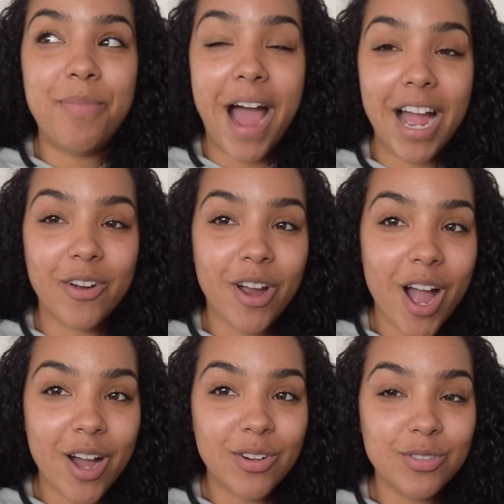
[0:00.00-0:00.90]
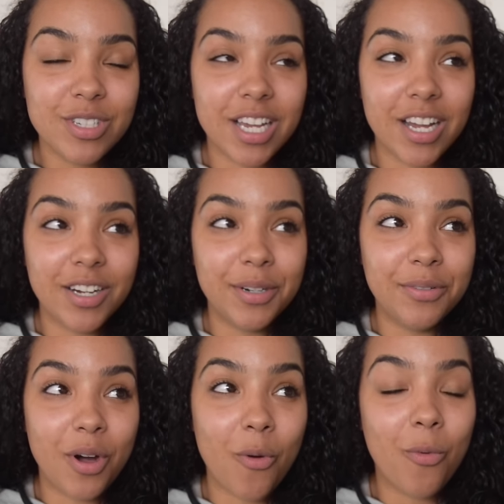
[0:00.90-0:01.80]
background
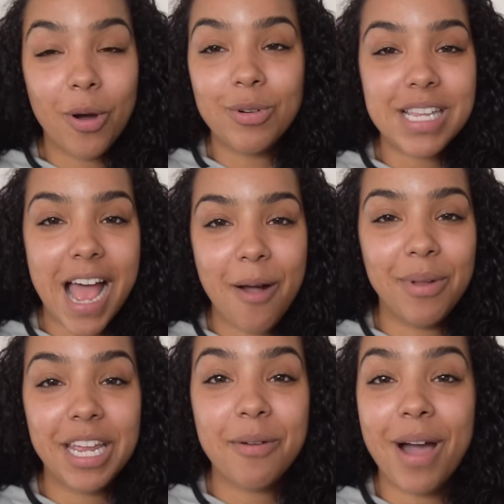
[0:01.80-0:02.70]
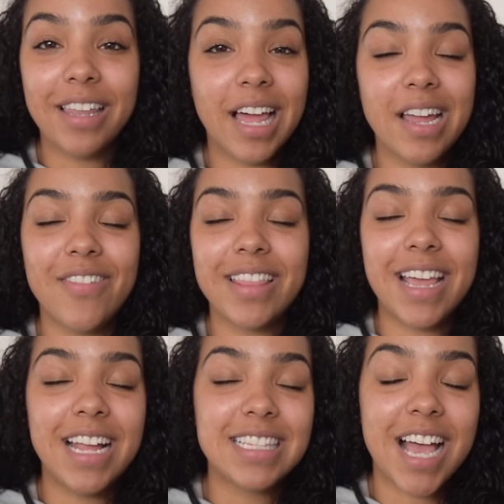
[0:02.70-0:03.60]
of what was happening in my life at
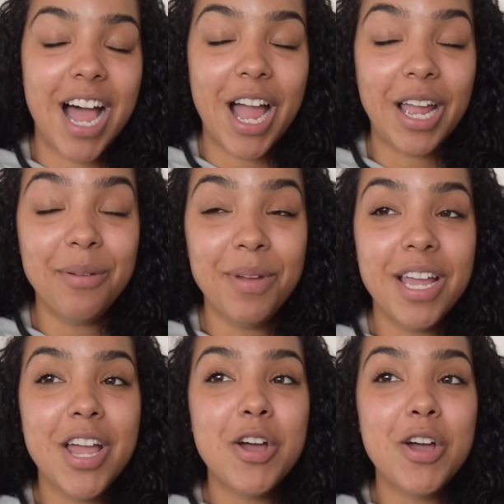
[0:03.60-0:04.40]
that time